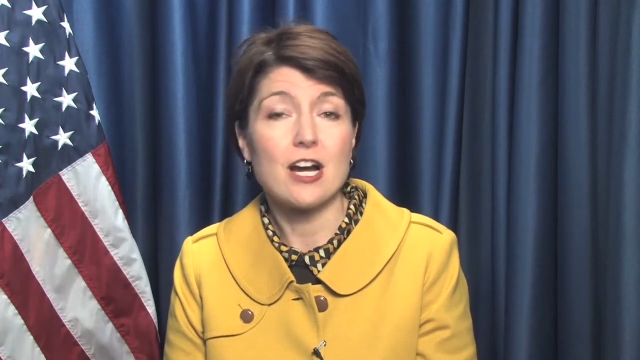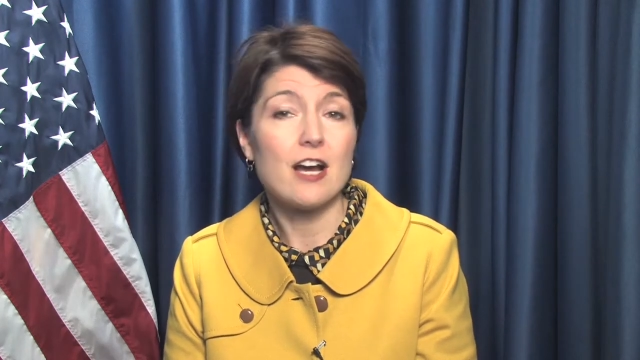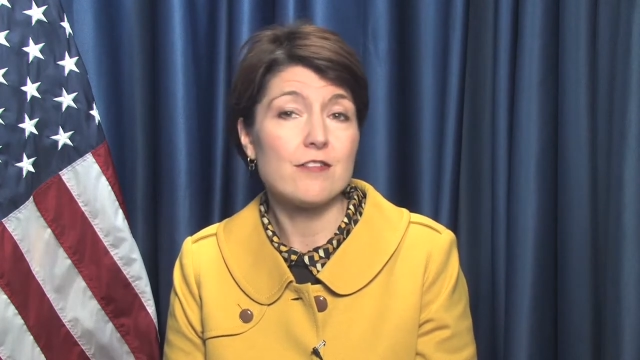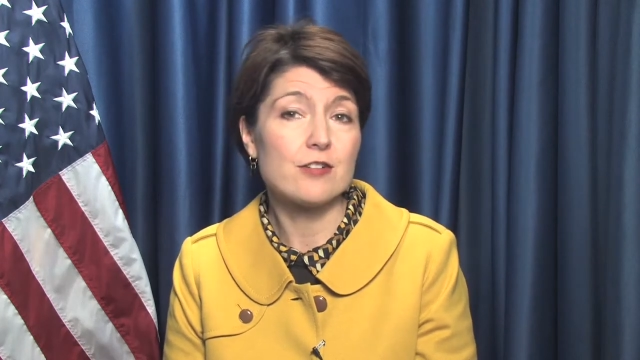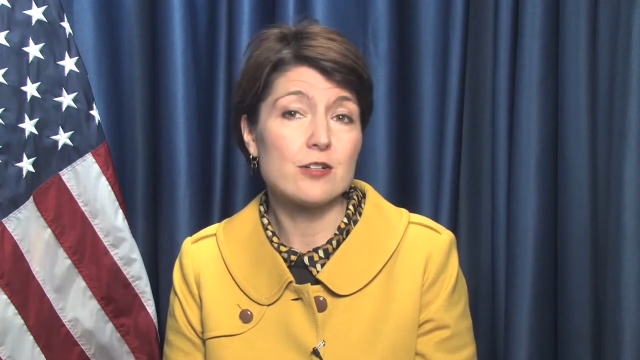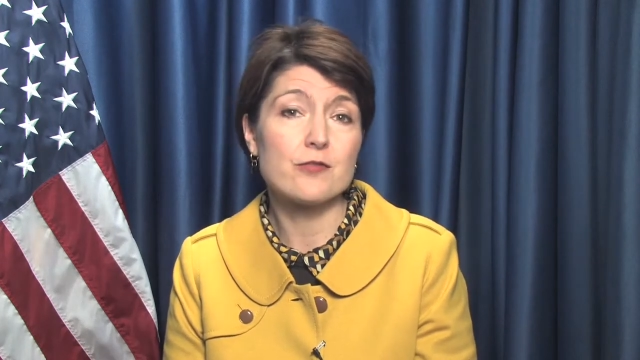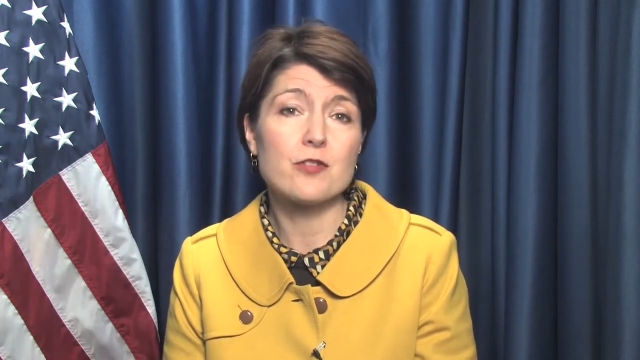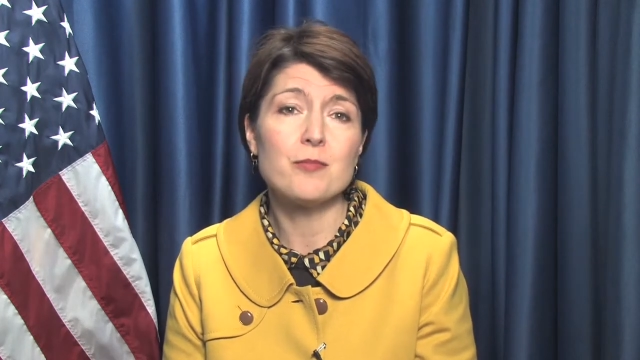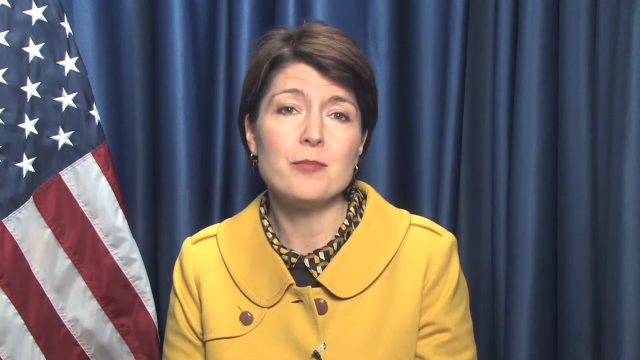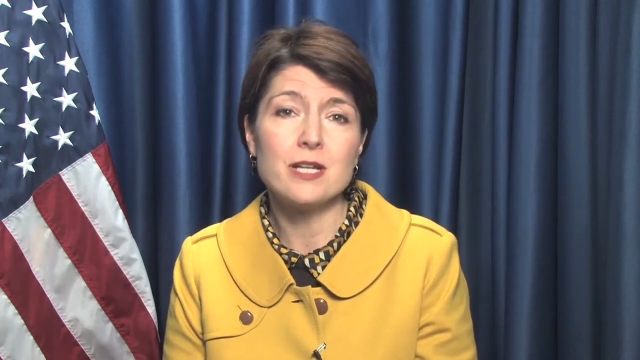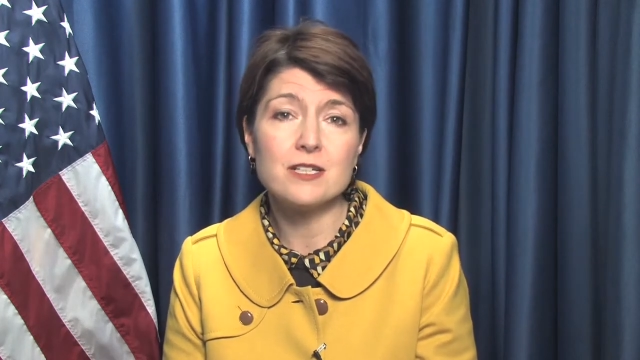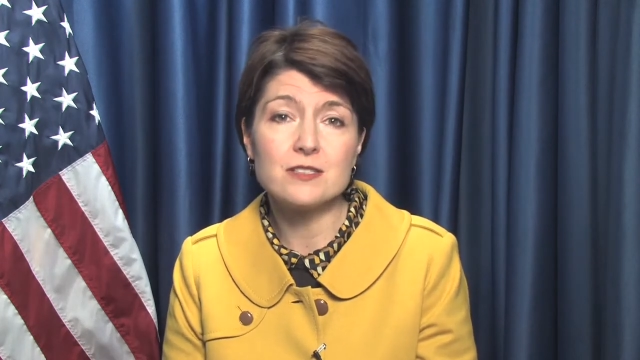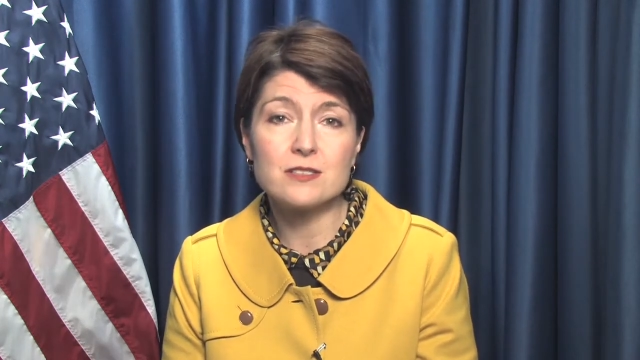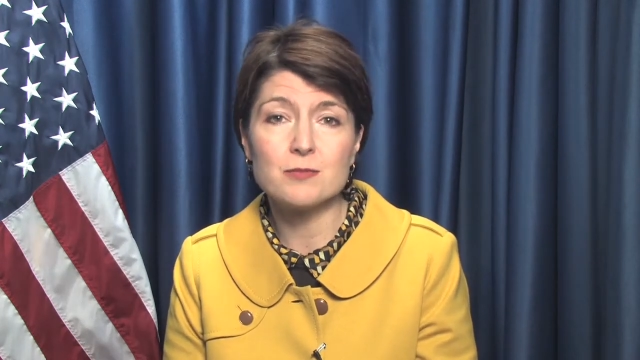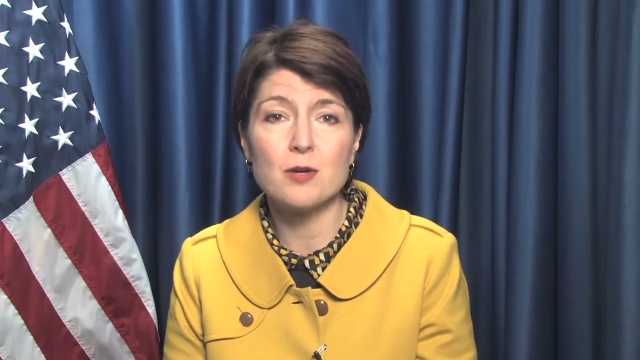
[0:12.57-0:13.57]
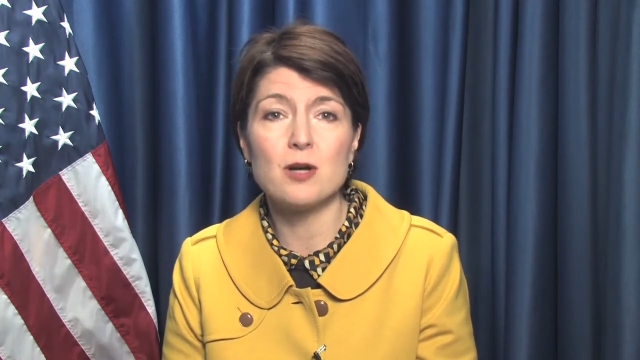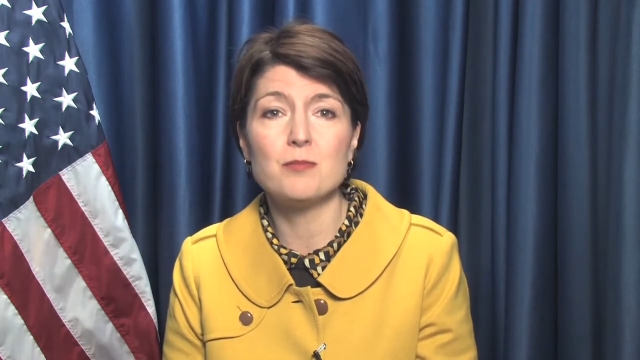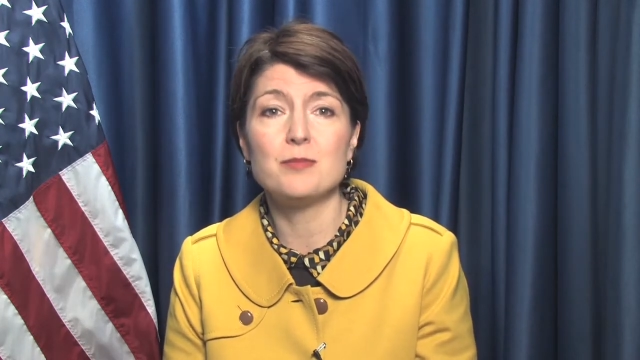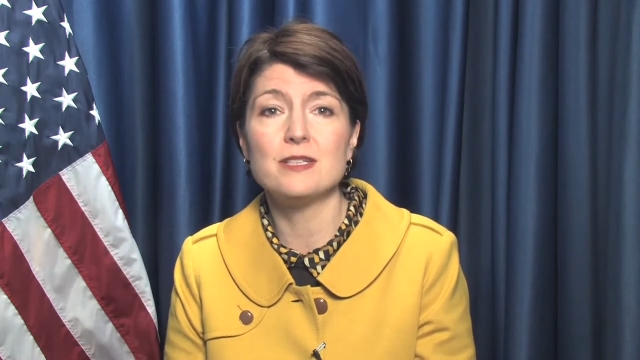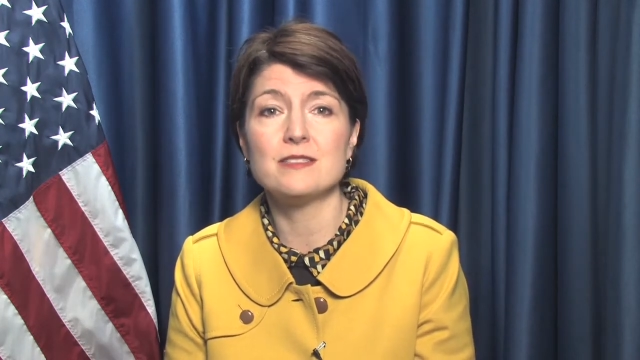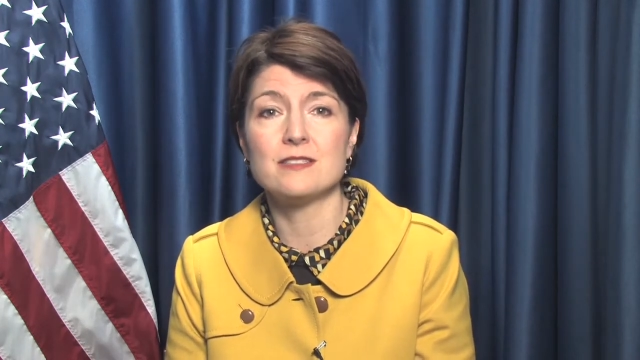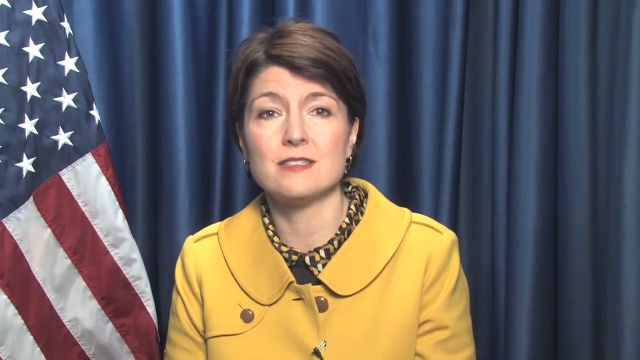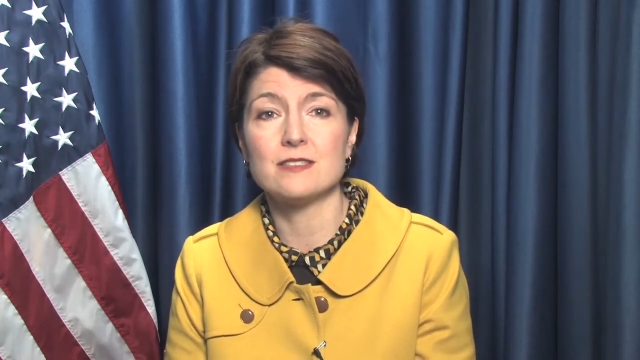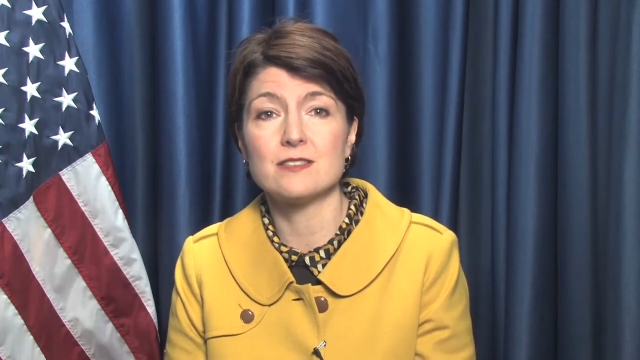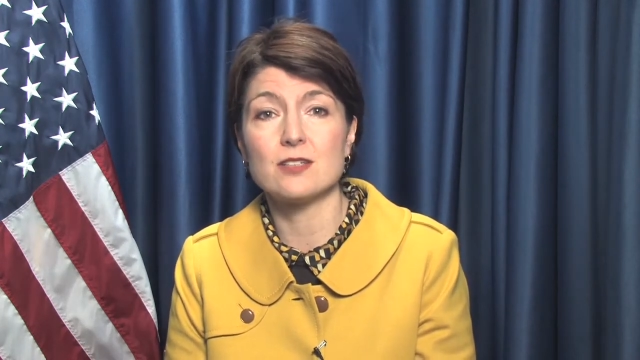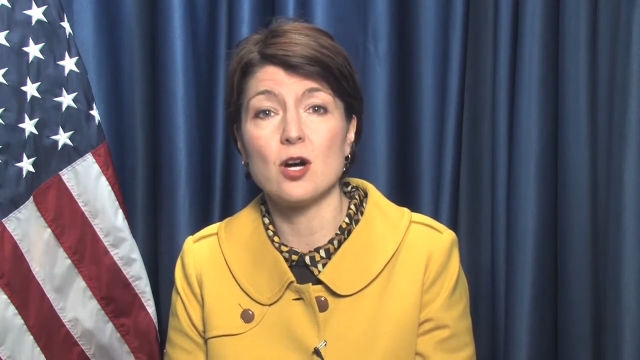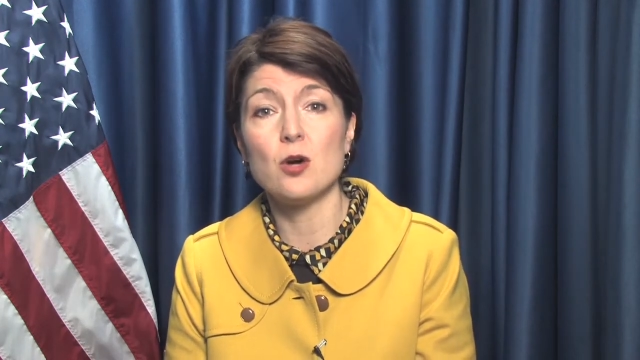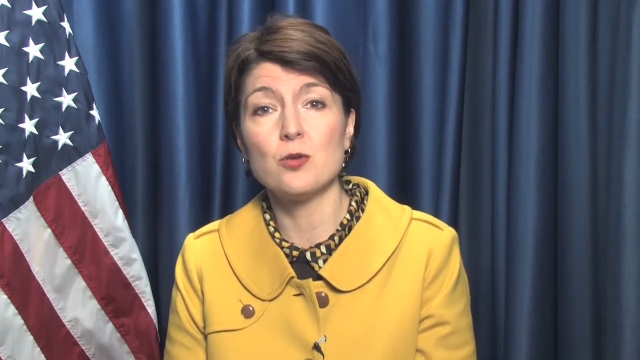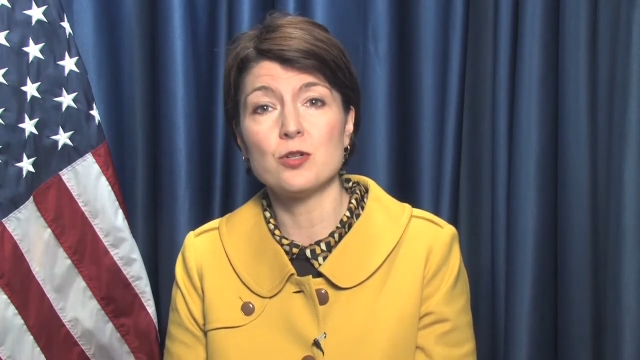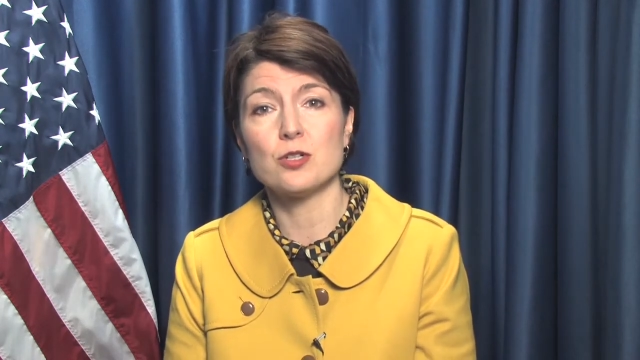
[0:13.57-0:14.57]
I've heard from many small business
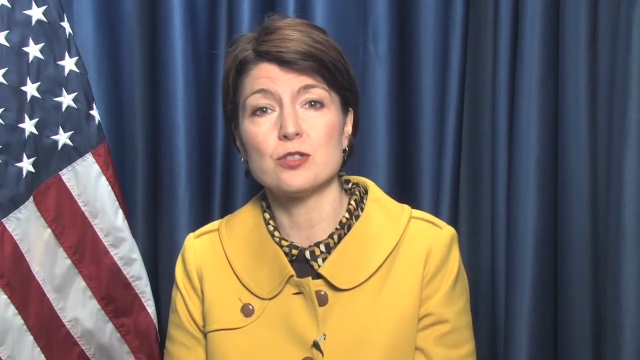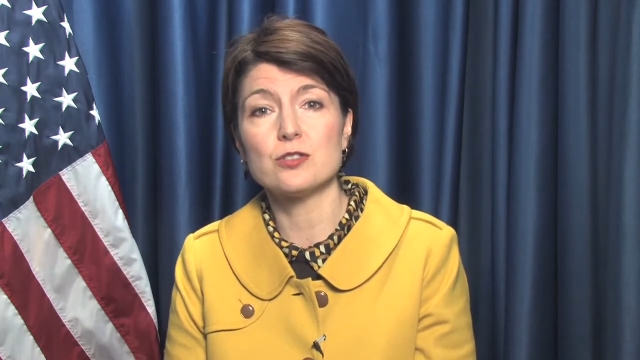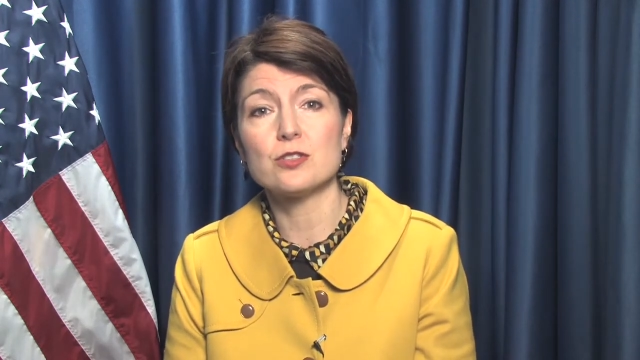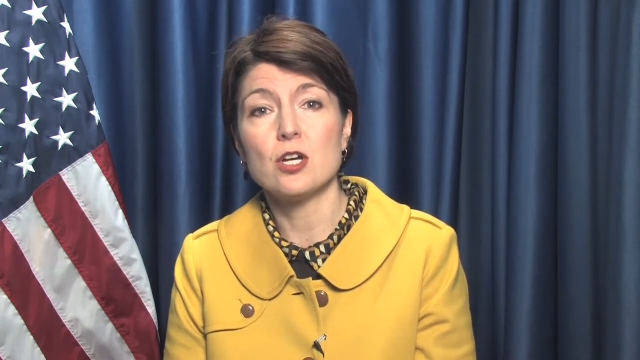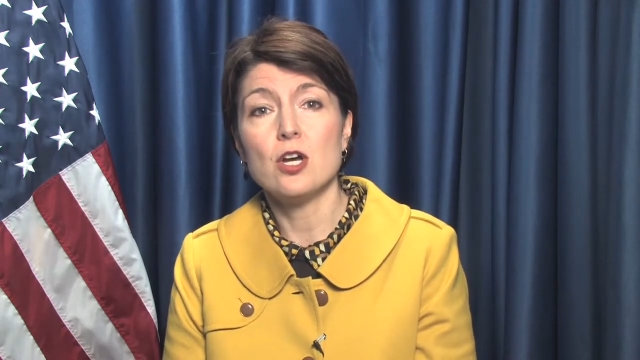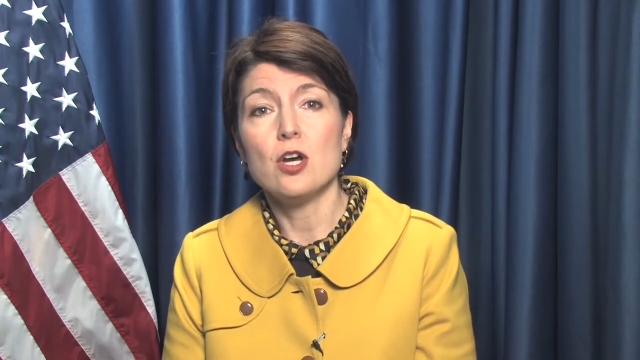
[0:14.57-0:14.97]
owners